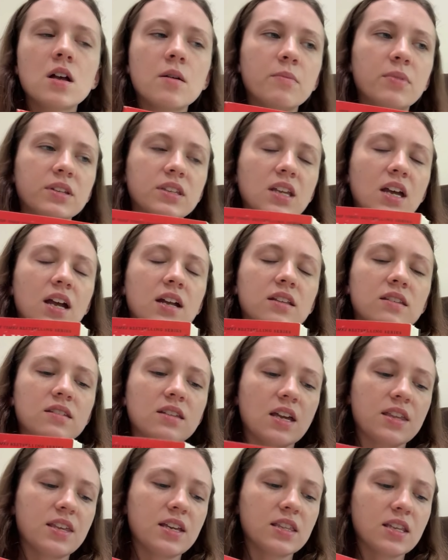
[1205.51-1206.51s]
But
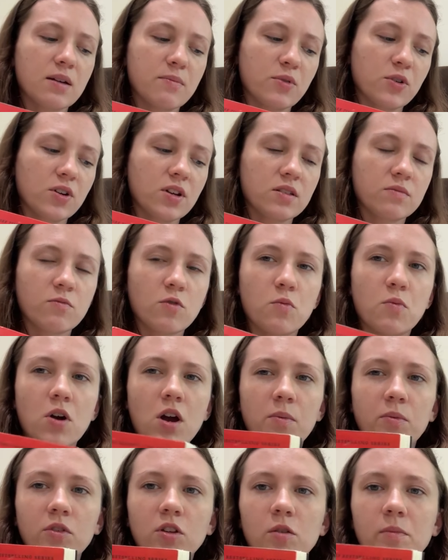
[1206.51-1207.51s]
I think that book is more
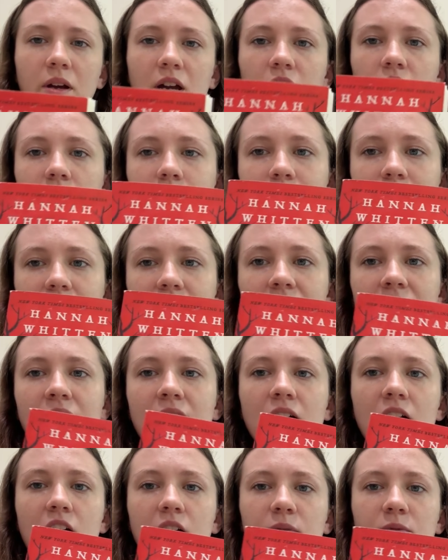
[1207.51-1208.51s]
popular by her, but
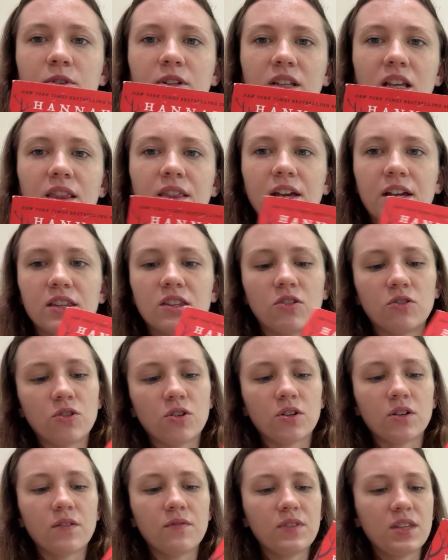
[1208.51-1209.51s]
I really like the
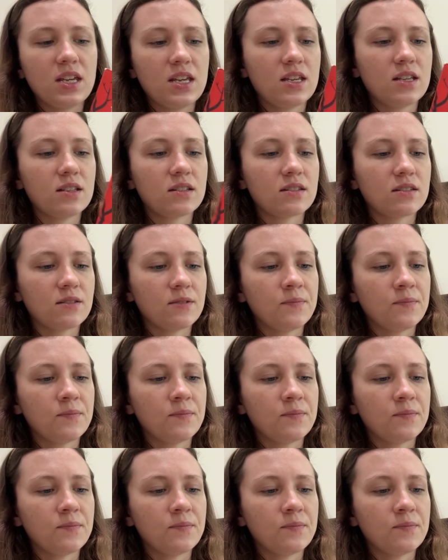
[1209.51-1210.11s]
look of these.